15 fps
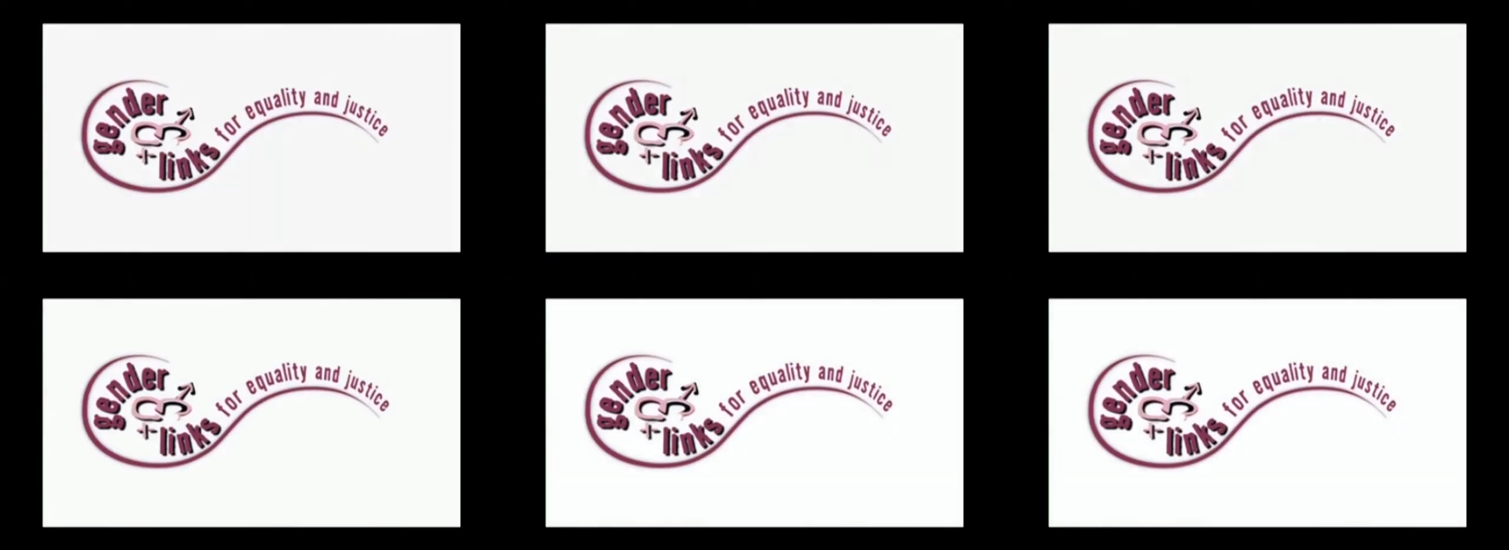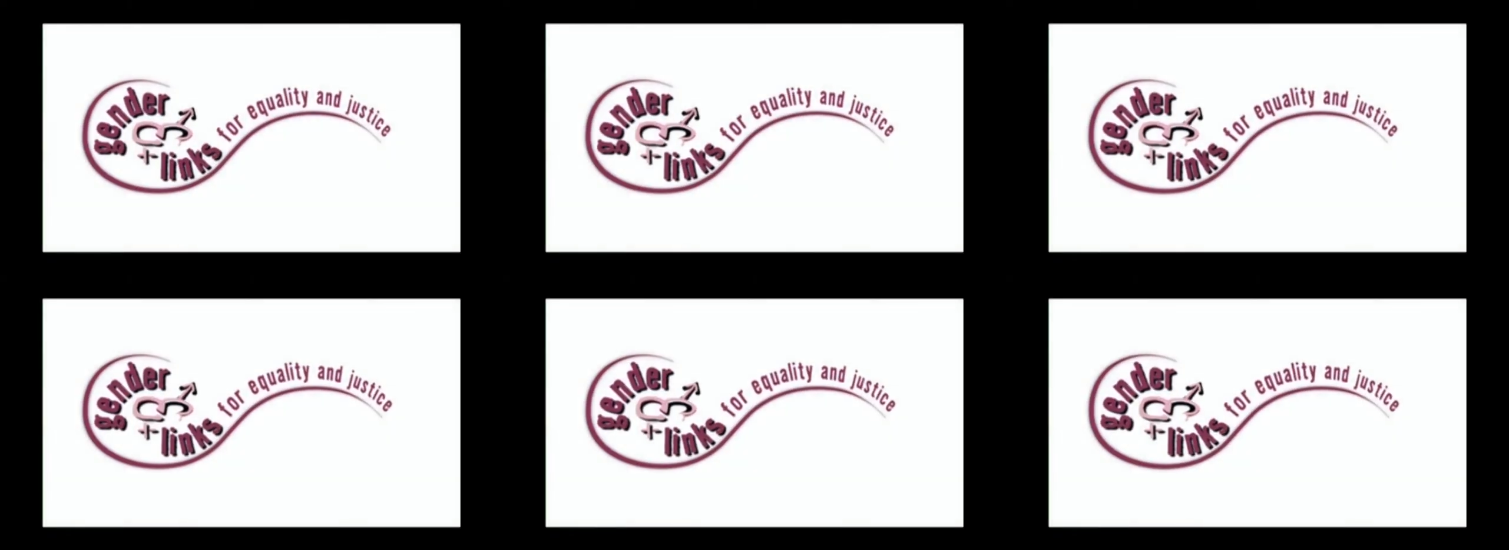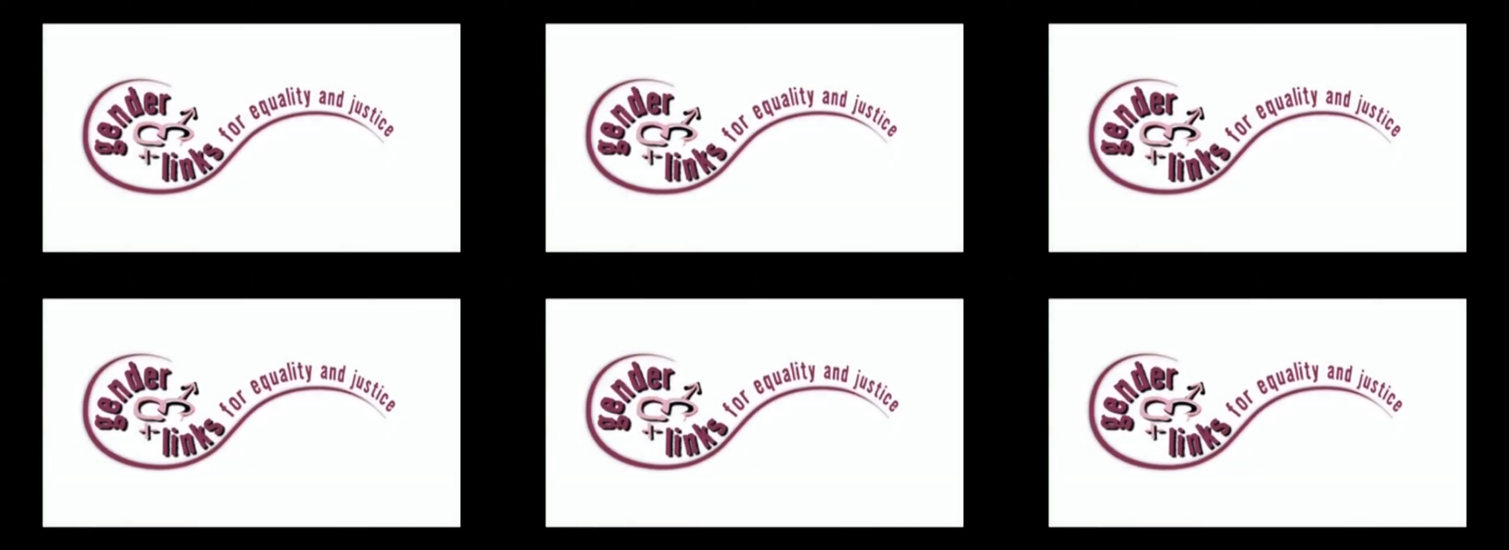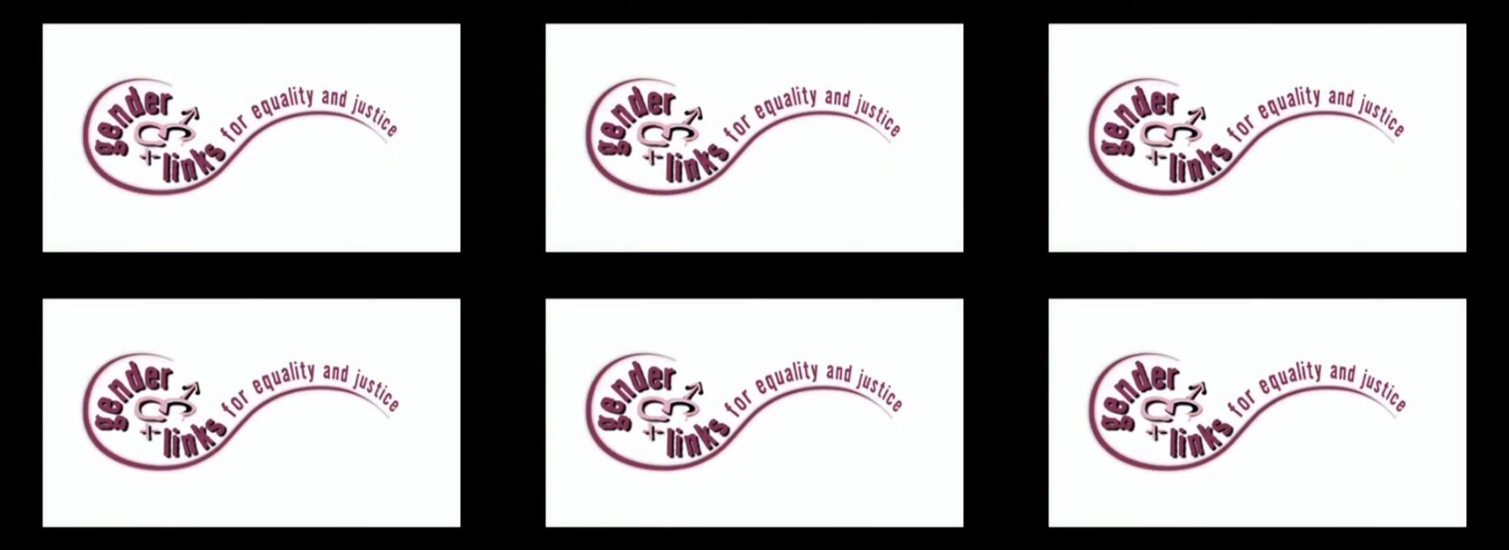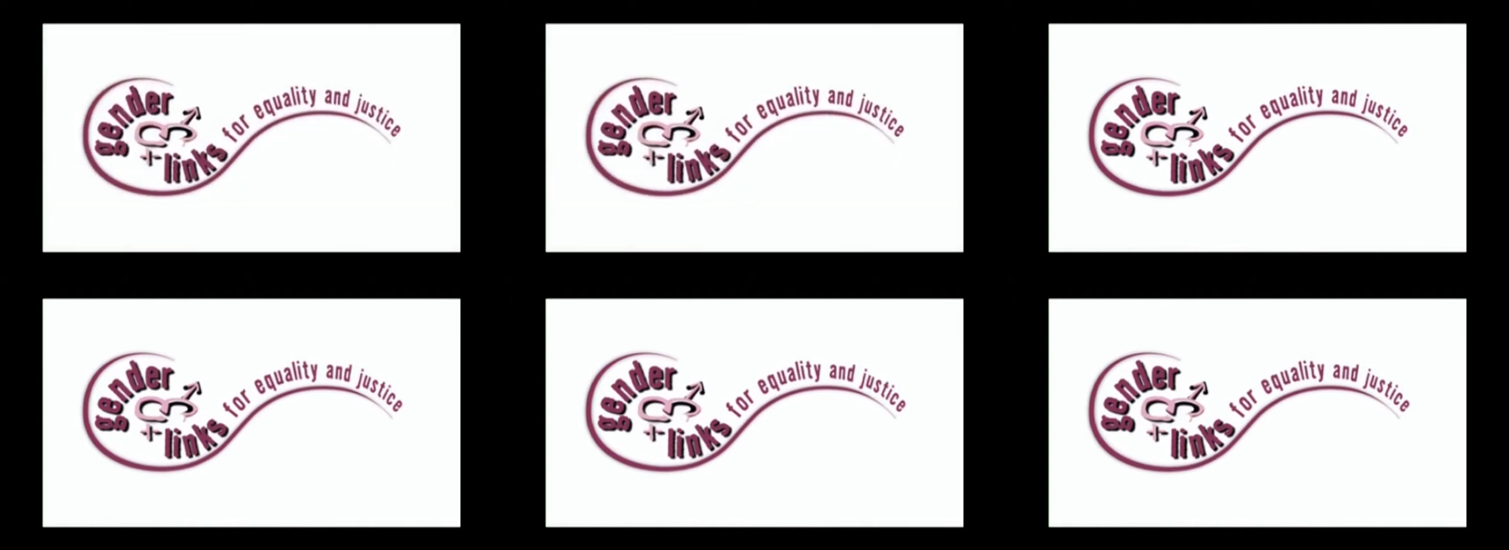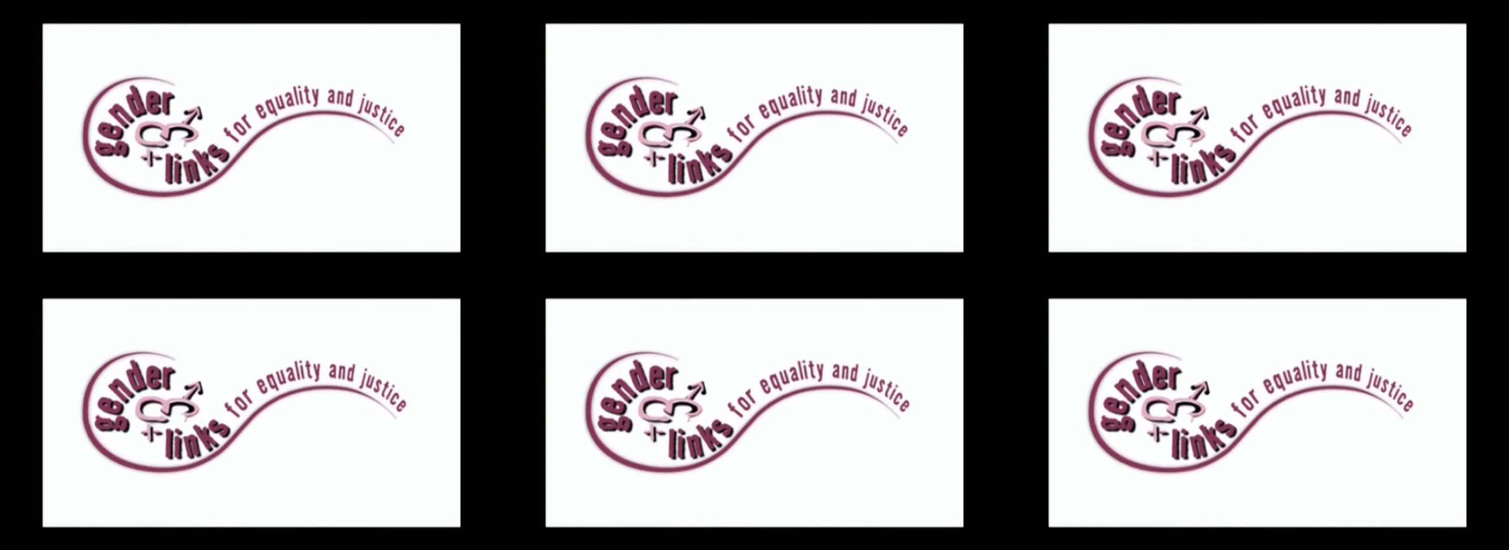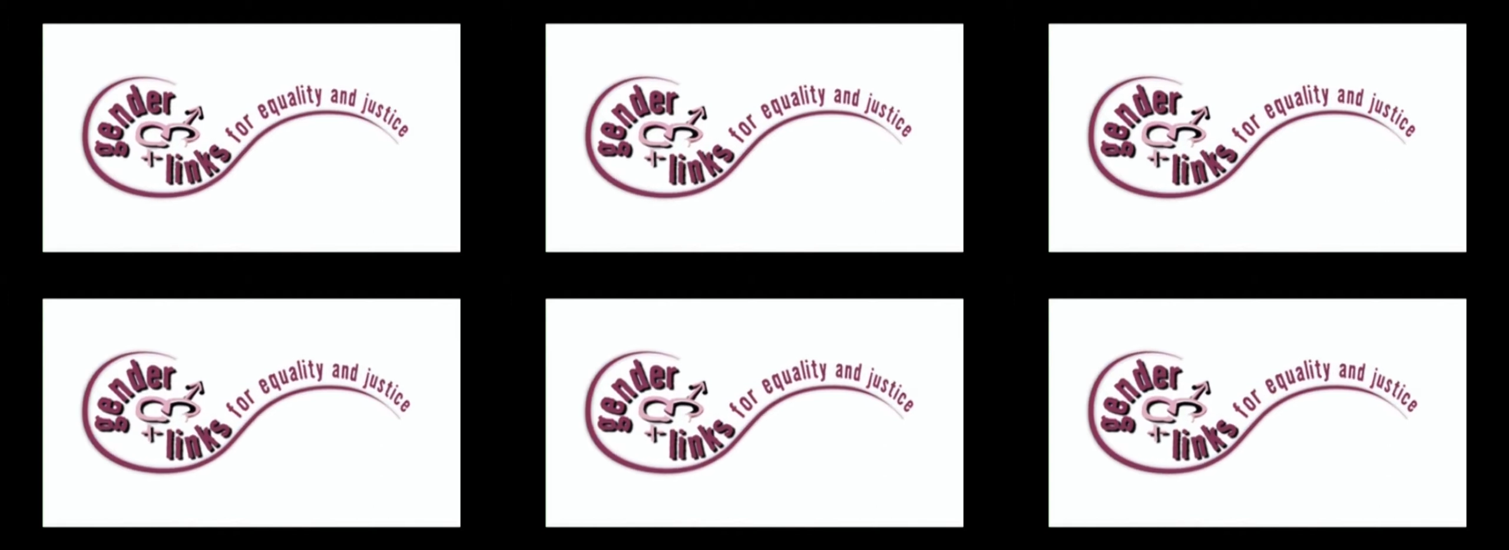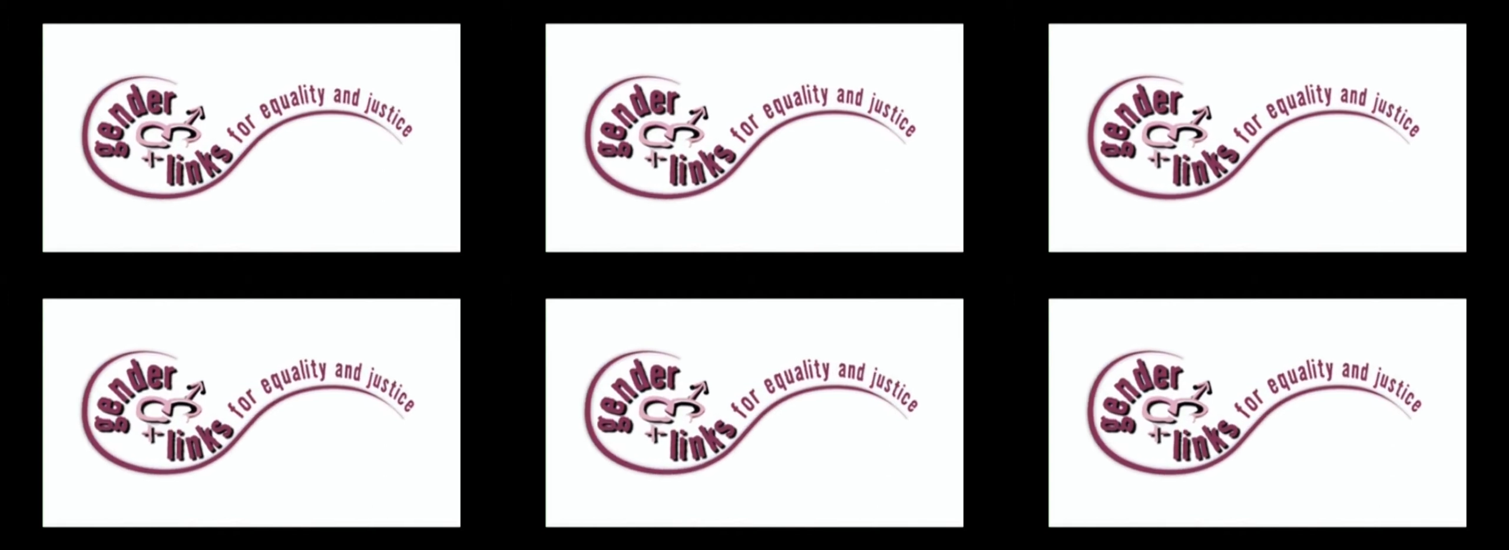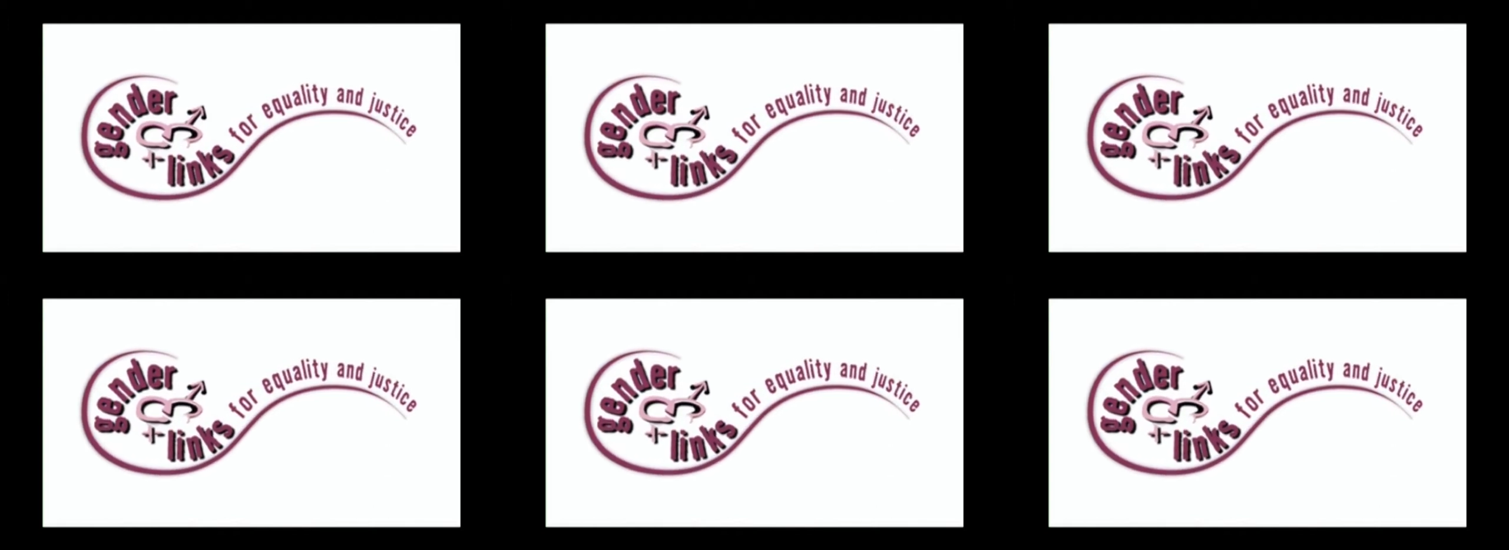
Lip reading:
Nobody's mouth can be seen.